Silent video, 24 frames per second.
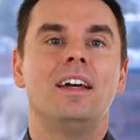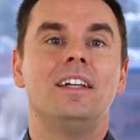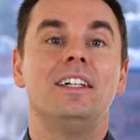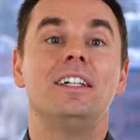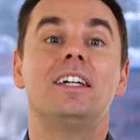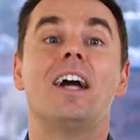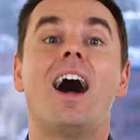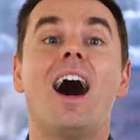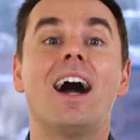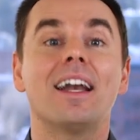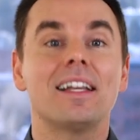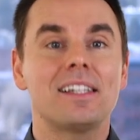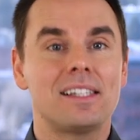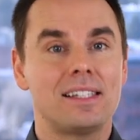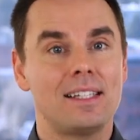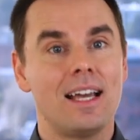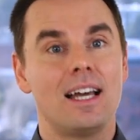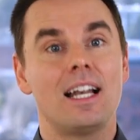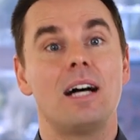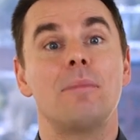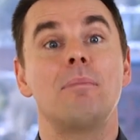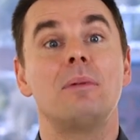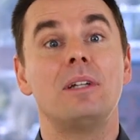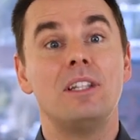You got to
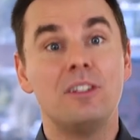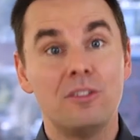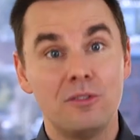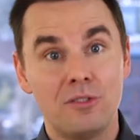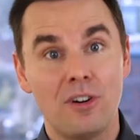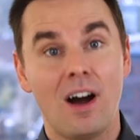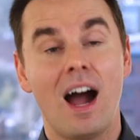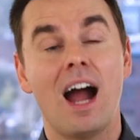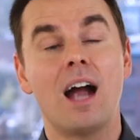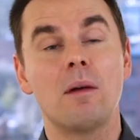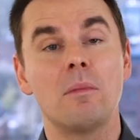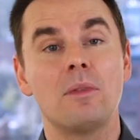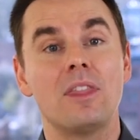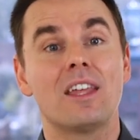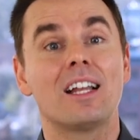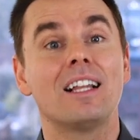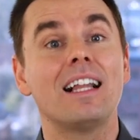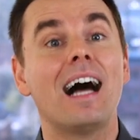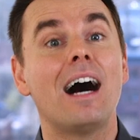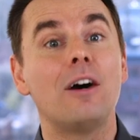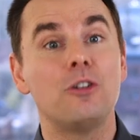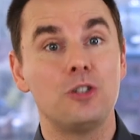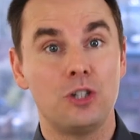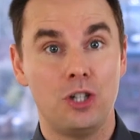set up an environment that
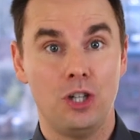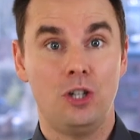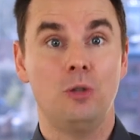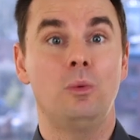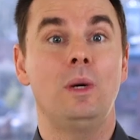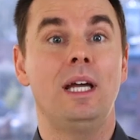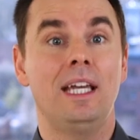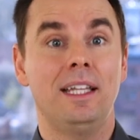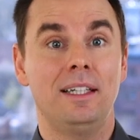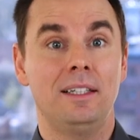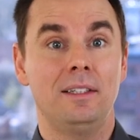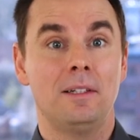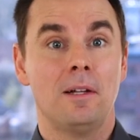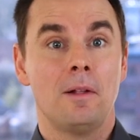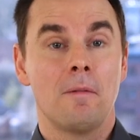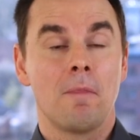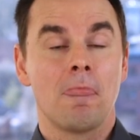allows you to win.